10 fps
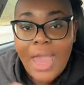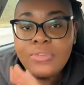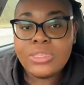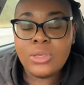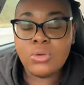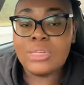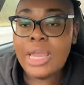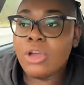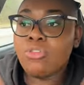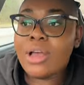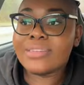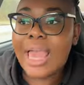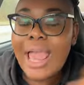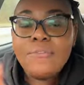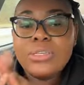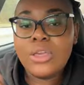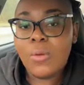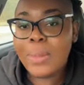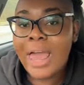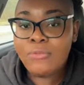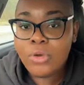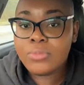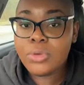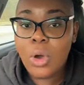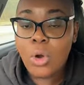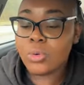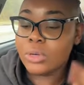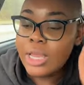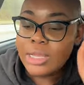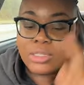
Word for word: every single day across every single platform you own.